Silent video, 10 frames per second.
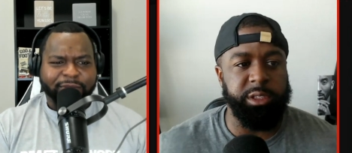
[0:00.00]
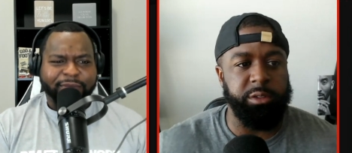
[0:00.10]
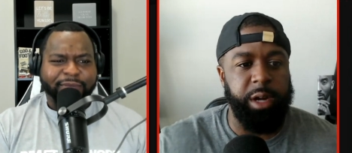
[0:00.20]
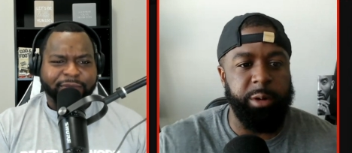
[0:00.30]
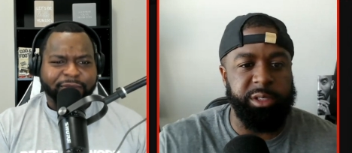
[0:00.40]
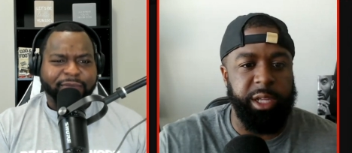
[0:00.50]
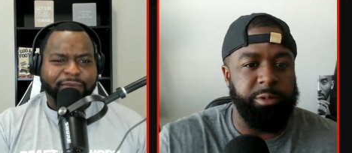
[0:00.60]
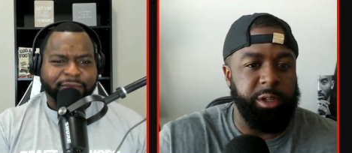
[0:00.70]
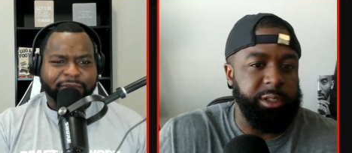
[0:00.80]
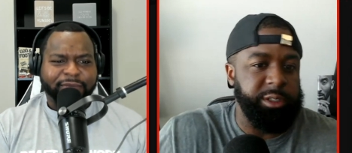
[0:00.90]
Speaker 1: was like one of the
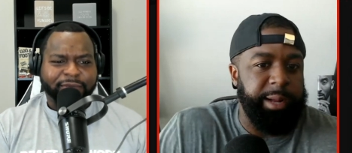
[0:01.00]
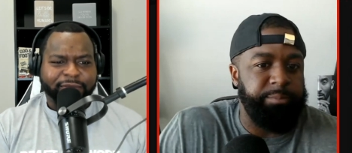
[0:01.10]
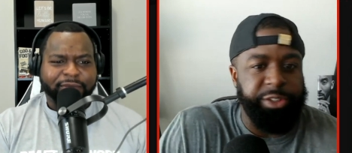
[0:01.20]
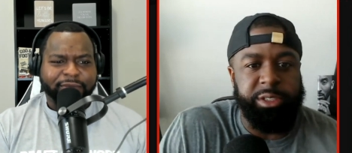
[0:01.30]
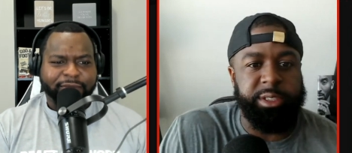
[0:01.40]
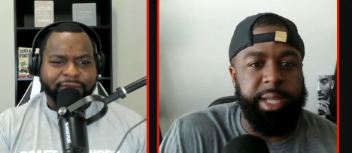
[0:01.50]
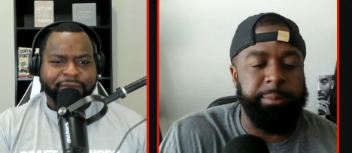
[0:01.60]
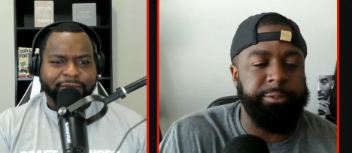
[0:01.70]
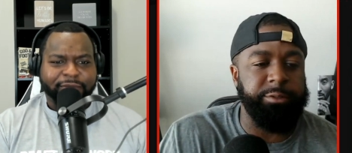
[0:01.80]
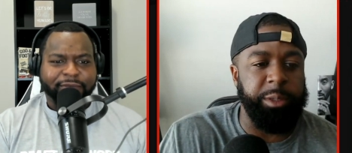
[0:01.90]
top. He's a top 50
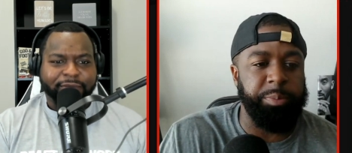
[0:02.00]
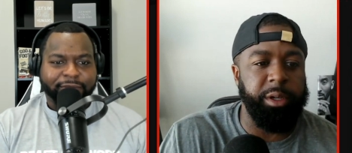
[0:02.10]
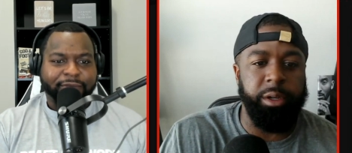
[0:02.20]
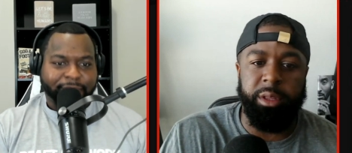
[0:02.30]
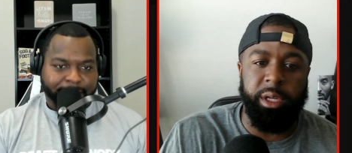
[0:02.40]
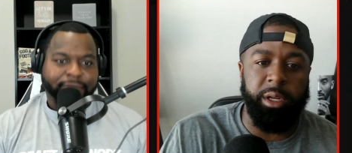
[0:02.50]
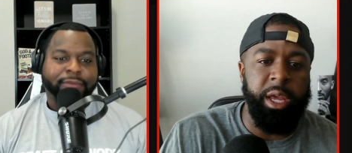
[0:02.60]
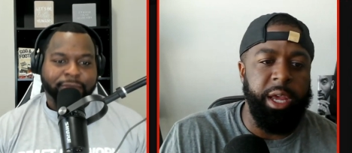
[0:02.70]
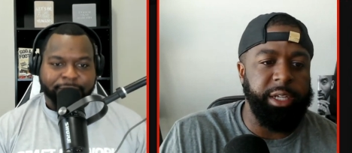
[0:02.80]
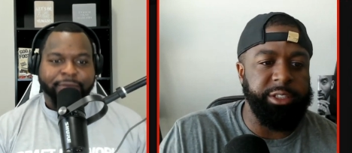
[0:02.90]
player. Then his
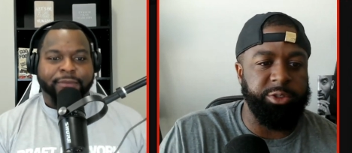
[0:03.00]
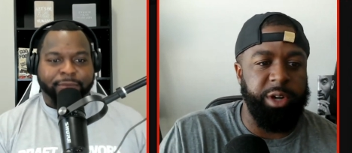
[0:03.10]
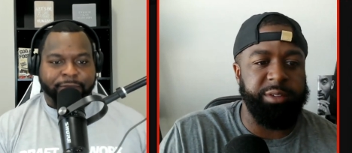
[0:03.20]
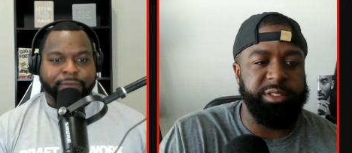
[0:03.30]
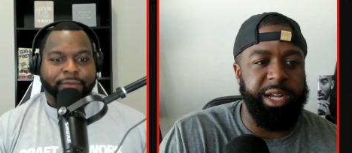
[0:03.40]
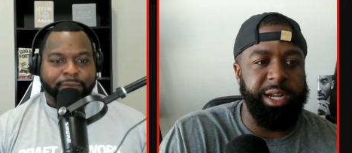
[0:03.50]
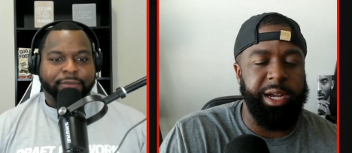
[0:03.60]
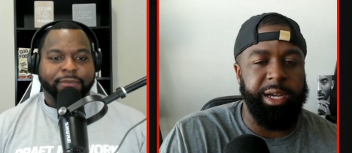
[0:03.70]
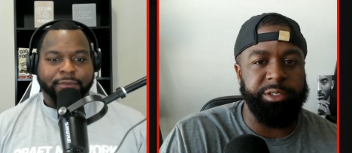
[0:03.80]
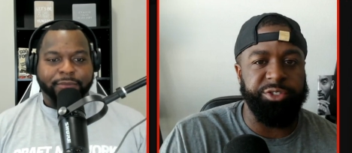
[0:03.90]
draft stock kind of
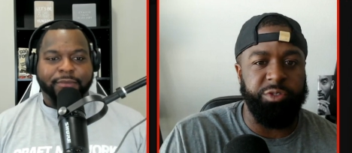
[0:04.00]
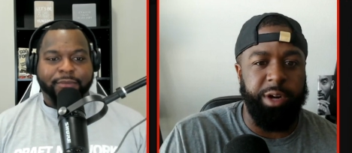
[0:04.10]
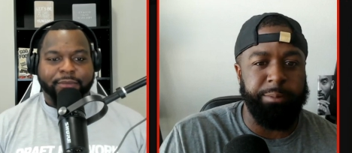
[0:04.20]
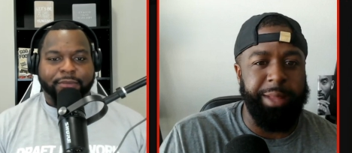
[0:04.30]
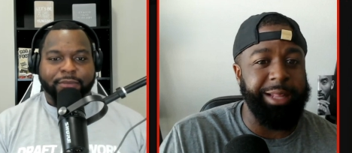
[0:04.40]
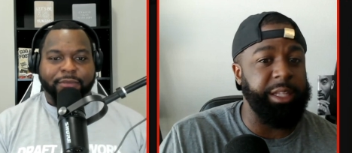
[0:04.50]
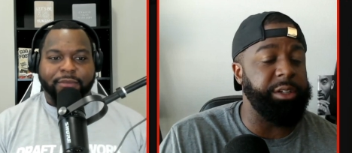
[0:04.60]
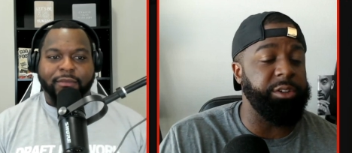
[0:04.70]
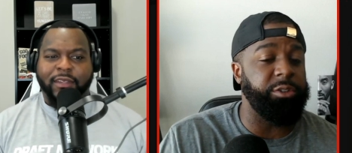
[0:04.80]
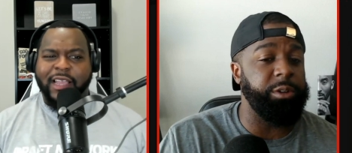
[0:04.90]
dropped. I didn't agree
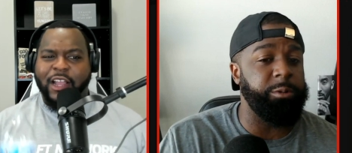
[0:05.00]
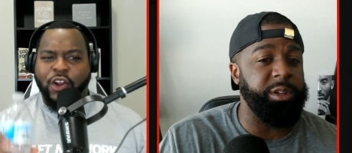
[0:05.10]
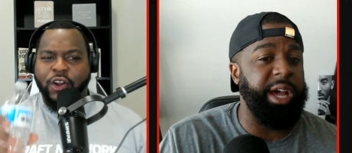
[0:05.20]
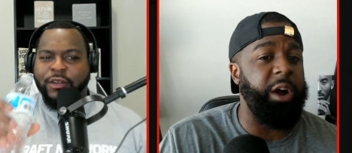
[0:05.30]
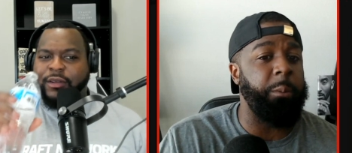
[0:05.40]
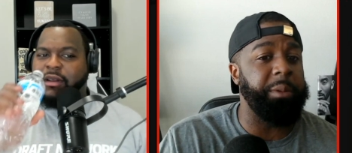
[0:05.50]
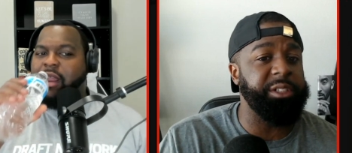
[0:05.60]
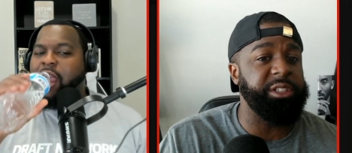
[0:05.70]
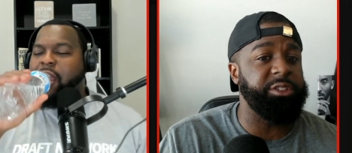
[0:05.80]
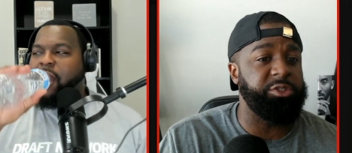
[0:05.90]
with how much it
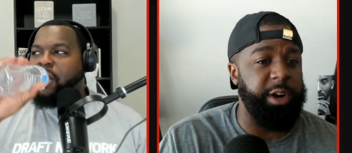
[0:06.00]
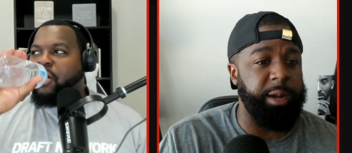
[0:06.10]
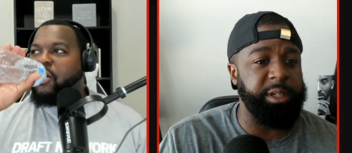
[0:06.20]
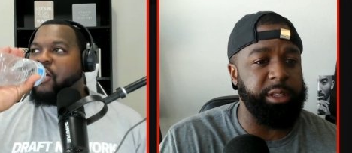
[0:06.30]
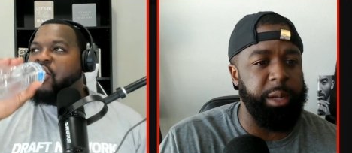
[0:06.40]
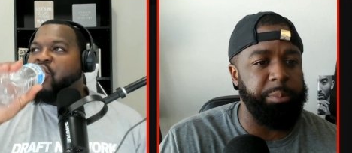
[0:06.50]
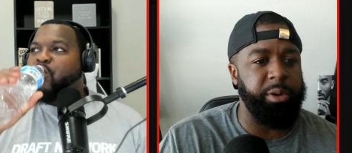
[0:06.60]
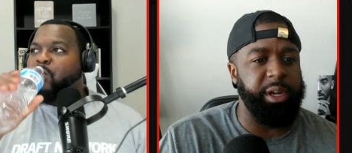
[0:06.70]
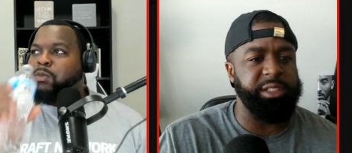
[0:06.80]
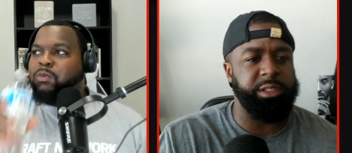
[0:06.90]
dropped at that point. I
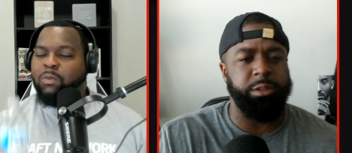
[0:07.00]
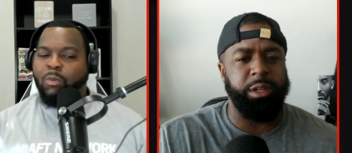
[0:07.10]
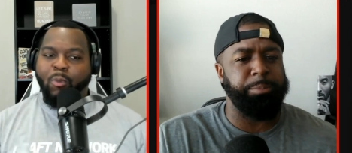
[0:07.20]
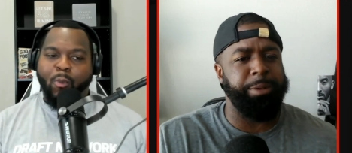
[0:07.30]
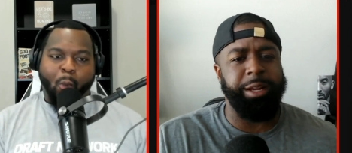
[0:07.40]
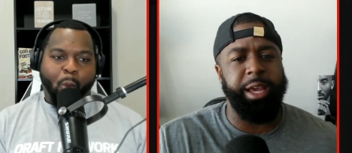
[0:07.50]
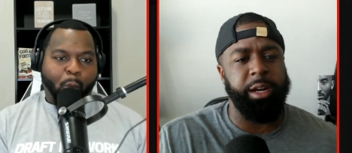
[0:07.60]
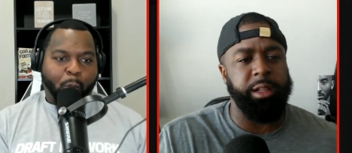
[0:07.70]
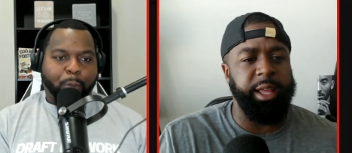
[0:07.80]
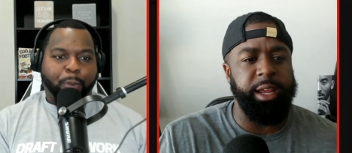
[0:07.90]
still probably had a late
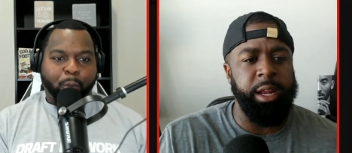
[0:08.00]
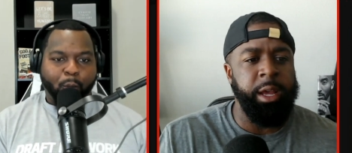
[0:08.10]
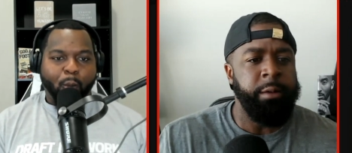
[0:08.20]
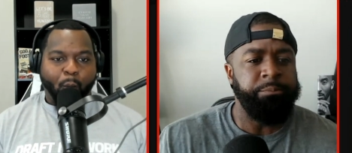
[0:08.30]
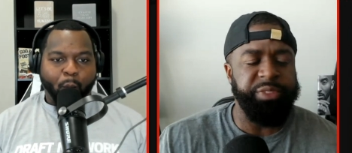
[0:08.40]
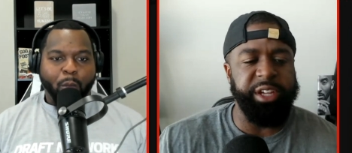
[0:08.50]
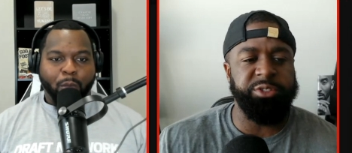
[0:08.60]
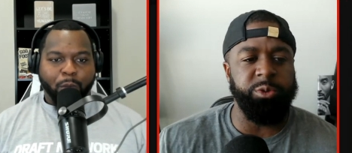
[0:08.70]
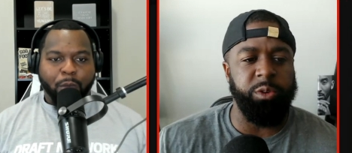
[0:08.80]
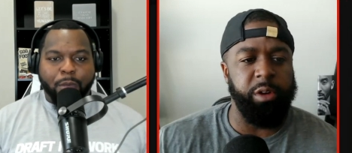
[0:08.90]
day two
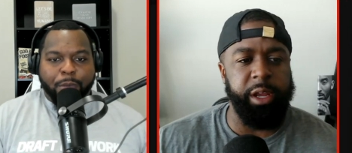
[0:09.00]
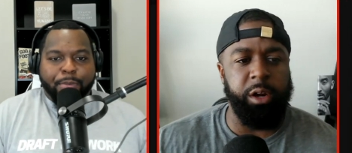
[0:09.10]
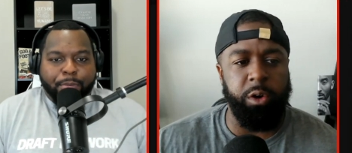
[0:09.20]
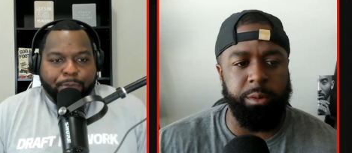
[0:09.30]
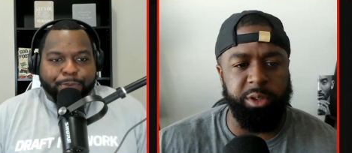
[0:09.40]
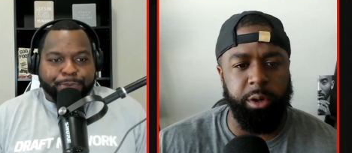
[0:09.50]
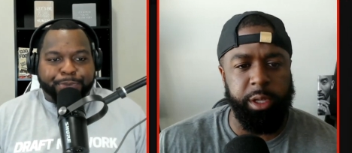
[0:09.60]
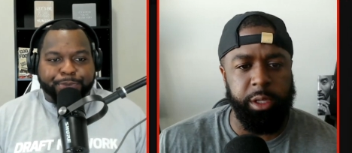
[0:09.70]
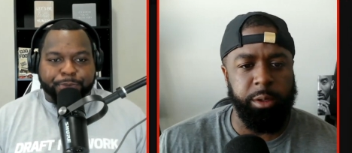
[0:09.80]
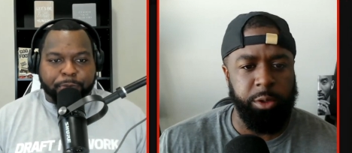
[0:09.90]
grade on him. Thought he, you
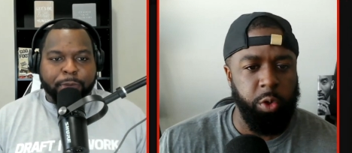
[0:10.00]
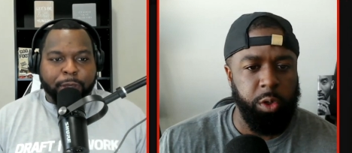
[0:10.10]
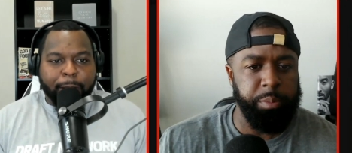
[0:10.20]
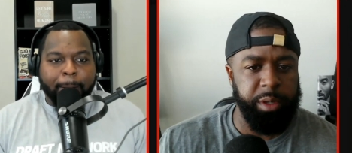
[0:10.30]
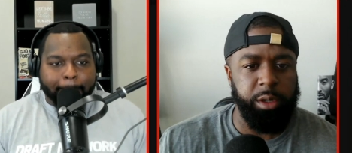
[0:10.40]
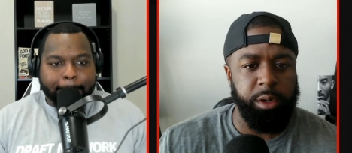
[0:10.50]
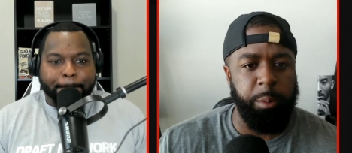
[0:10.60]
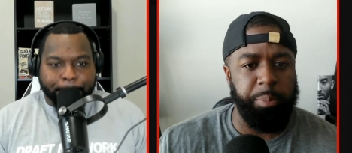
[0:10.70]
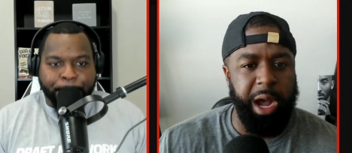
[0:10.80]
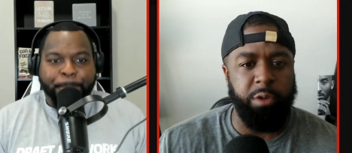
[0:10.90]
know, could be a, a power
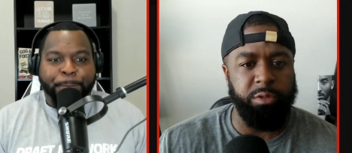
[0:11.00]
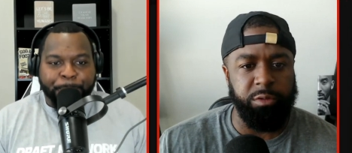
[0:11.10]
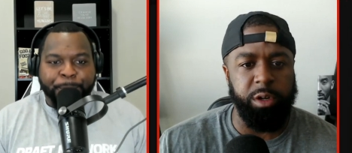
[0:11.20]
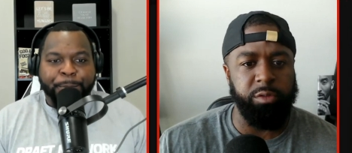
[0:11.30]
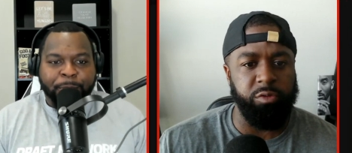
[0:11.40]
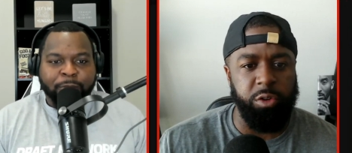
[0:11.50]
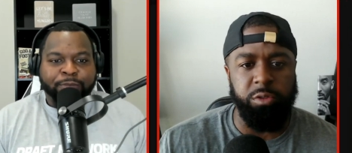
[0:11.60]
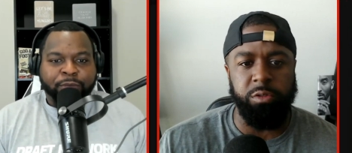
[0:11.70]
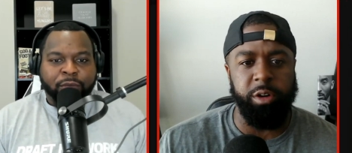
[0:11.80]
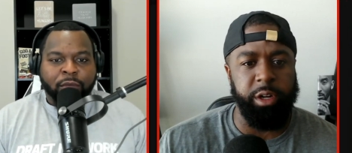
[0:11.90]
run, roll grader,
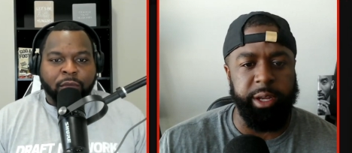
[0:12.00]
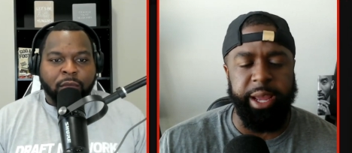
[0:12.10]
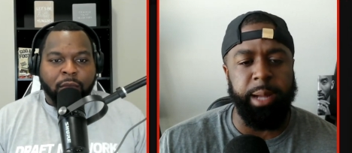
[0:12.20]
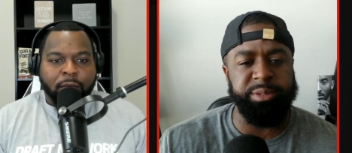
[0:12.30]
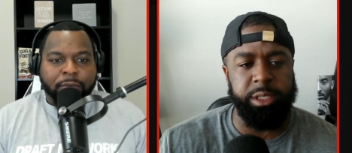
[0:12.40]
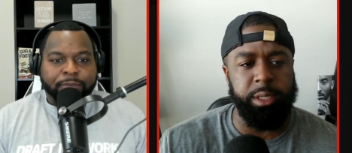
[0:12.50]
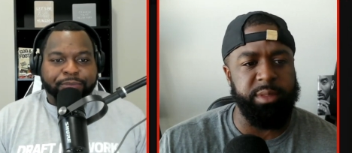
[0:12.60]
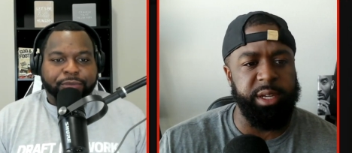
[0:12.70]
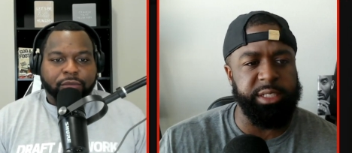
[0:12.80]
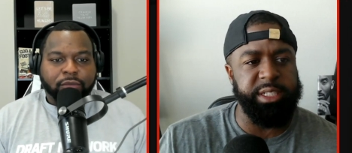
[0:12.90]
gap scheme, things
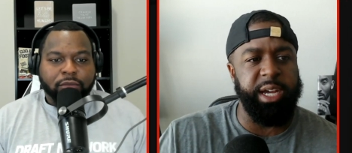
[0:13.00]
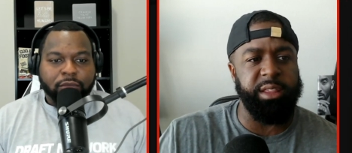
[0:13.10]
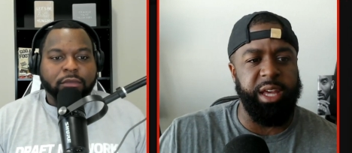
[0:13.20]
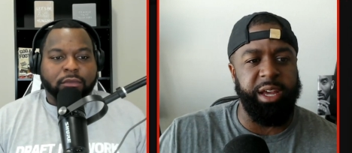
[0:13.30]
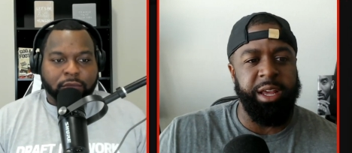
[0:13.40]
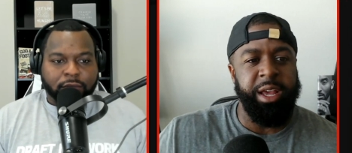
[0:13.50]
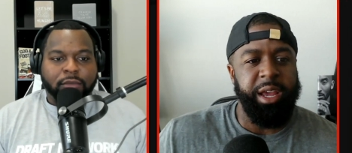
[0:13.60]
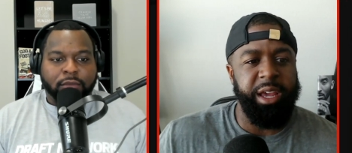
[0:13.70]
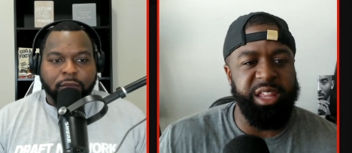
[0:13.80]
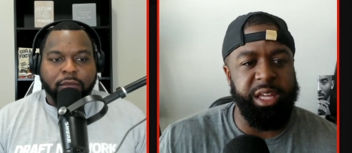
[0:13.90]
like that. And
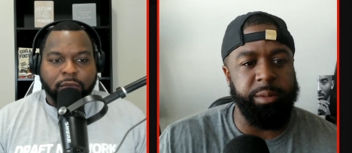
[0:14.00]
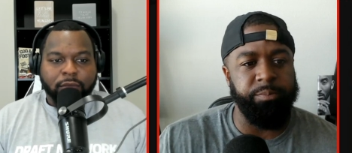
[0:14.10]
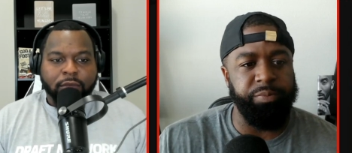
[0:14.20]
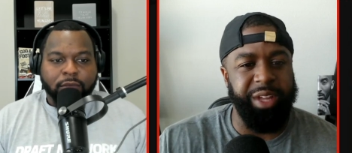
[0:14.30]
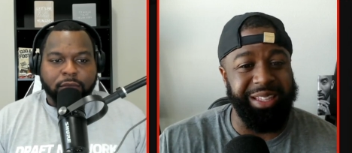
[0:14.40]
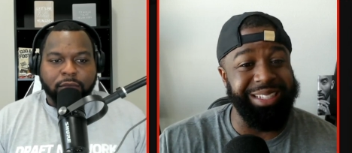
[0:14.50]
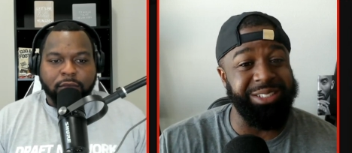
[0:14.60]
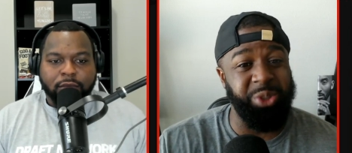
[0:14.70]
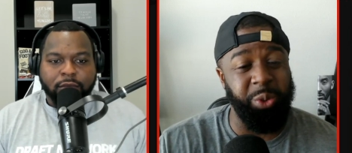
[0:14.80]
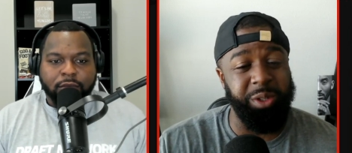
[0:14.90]
then I think he tore,
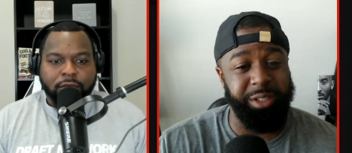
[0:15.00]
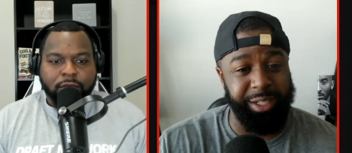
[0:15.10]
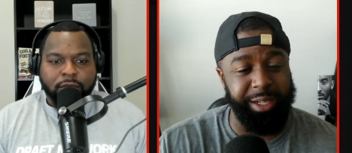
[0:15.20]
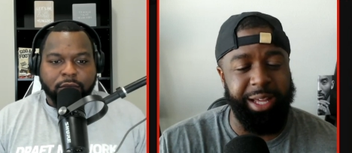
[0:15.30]
yeah, not even